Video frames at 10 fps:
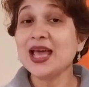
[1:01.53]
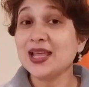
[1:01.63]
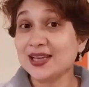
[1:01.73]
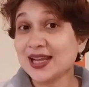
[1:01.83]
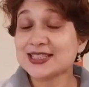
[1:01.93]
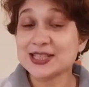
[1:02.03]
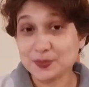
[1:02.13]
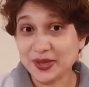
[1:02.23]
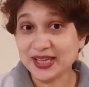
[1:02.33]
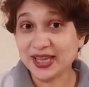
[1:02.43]
Let's
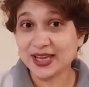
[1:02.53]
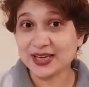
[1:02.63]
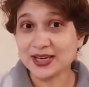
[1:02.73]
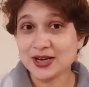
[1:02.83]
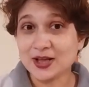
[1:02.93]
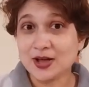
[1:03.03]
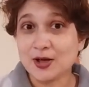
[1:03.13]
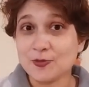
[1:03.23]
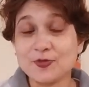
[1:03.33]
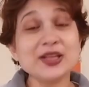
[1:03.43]
begin
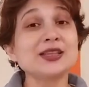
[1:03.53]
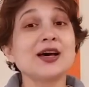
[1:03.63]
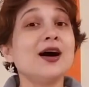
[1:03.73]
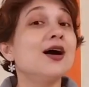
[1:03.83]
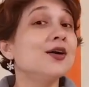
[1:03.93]
with a